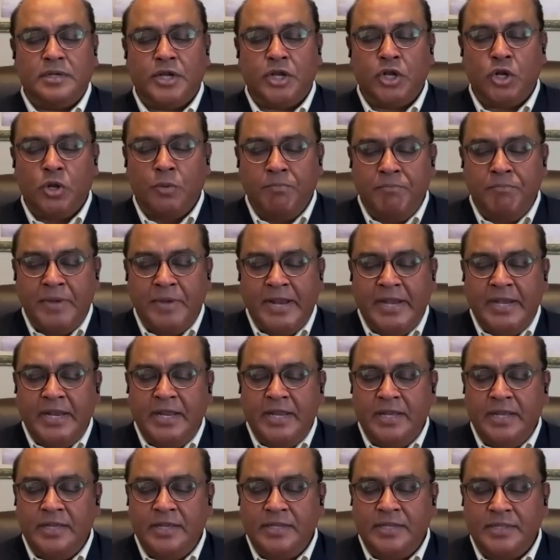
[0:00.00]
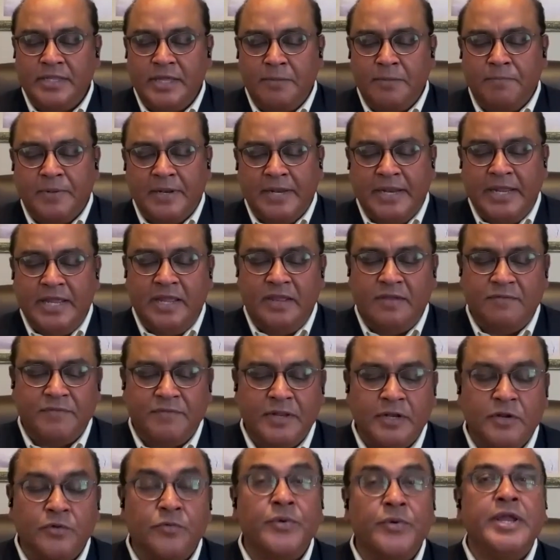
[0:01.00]
You know, many they believe
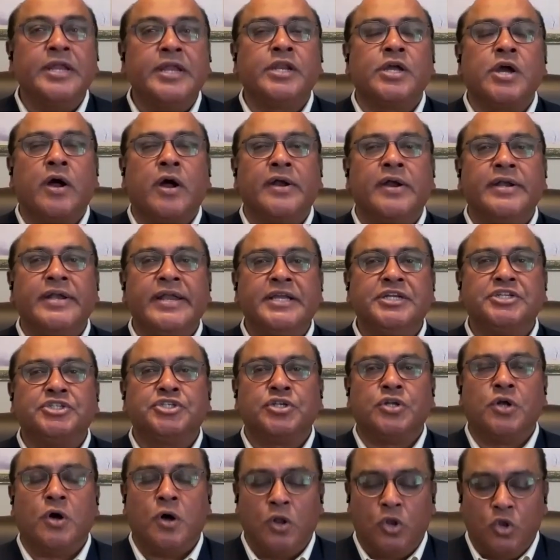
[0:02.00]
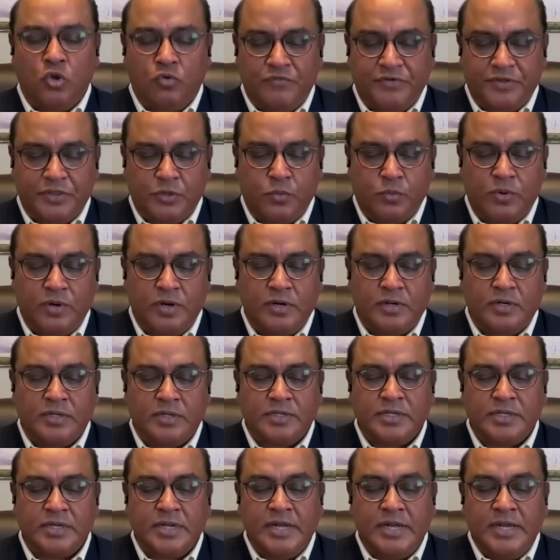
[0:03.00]
in reincarnation all over the world.